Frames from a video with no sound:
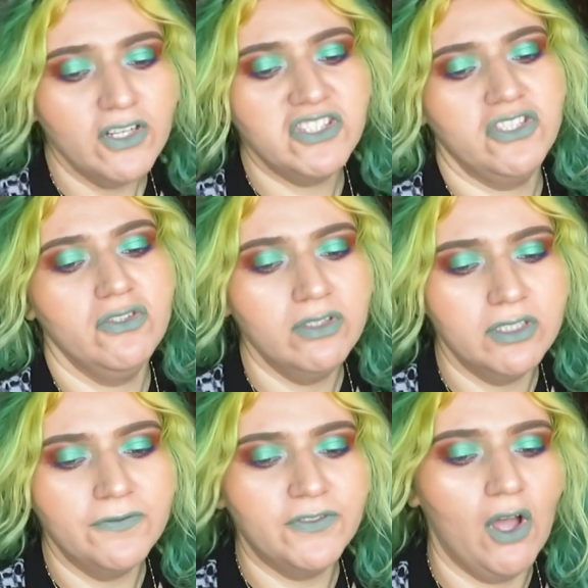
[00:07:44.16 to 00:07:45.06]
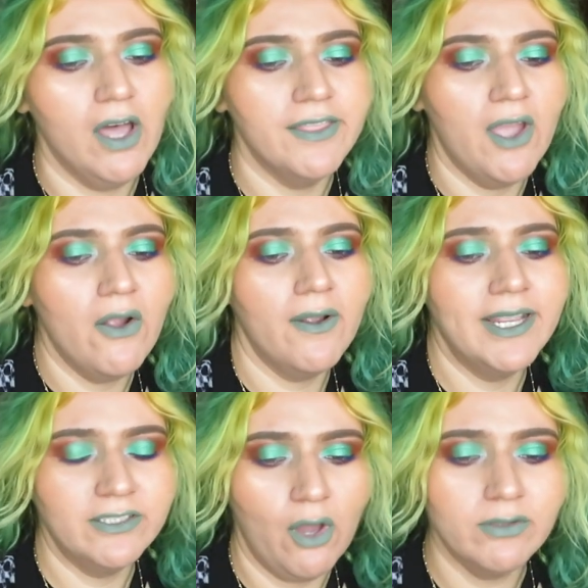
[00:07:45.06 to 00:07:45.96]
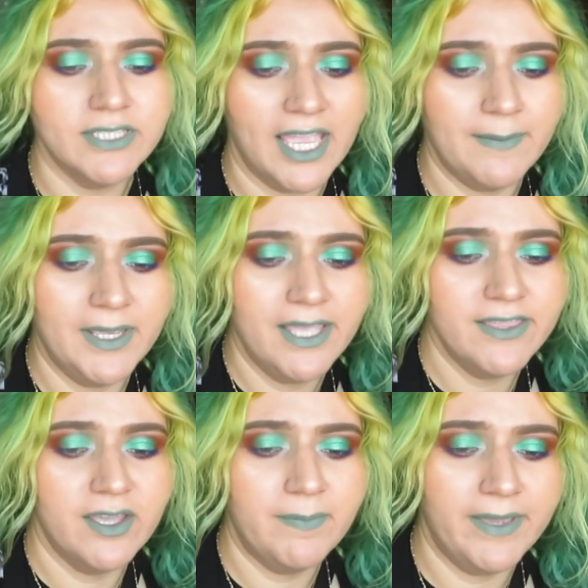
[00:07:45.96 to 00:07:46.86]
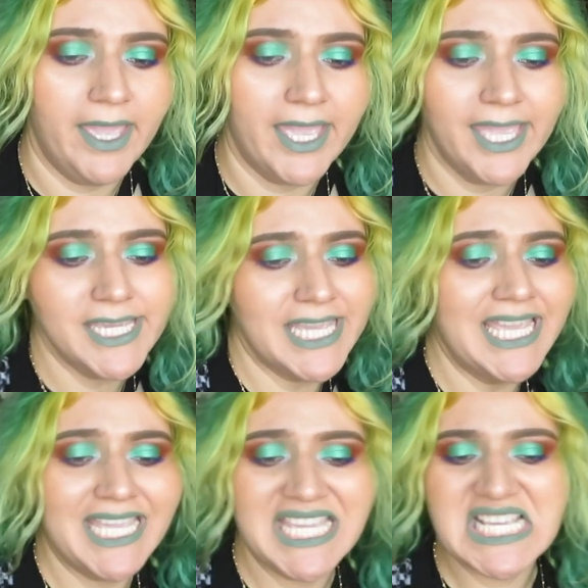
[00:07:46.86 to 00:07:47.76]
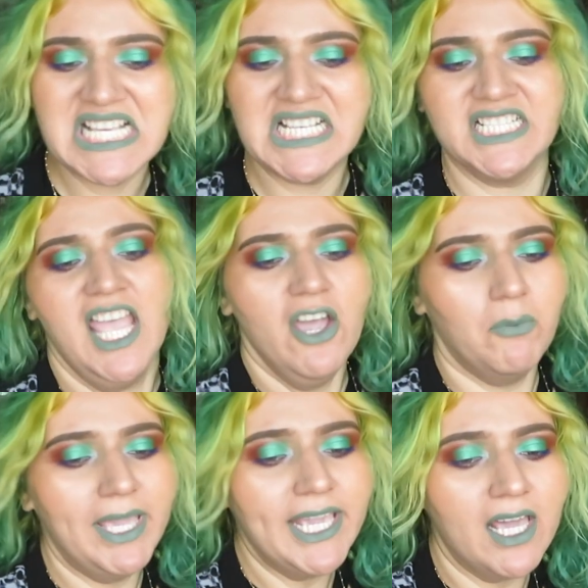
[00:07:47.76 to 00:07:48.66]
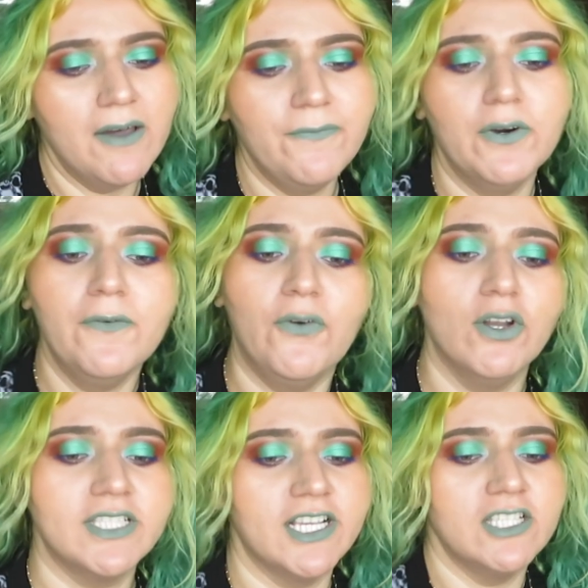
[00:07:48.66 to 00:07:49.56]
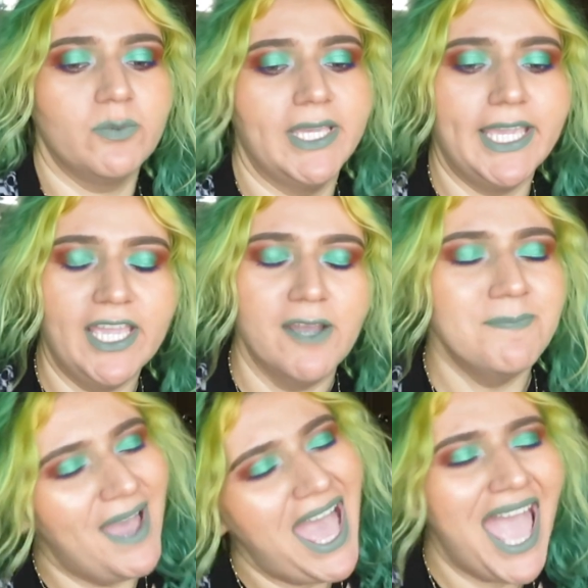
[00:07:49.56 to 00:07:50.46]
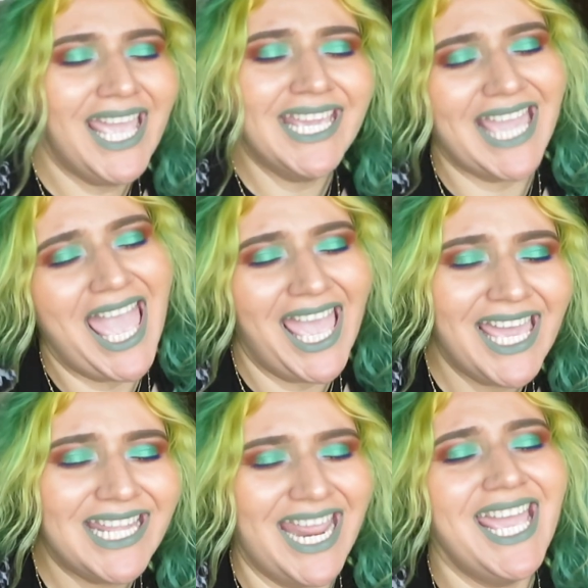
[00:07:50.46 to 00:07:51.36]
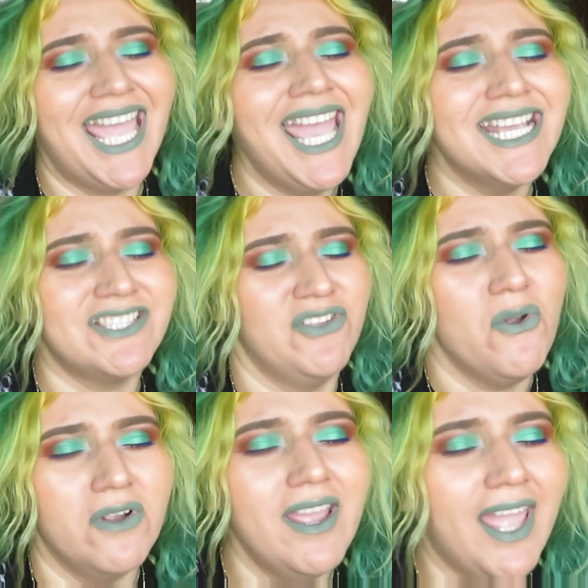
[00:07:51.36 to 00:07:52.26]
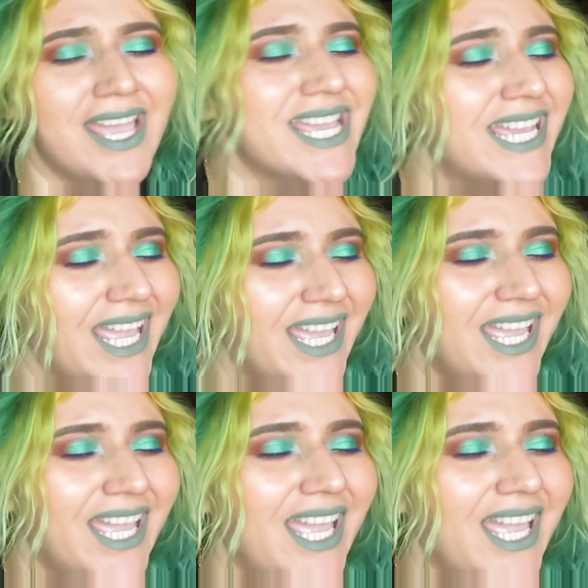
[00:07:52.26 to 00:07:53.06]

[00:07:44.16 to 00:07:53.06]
Put to the floor, there ain't no tame in the beast. We come full force cause we here make it history.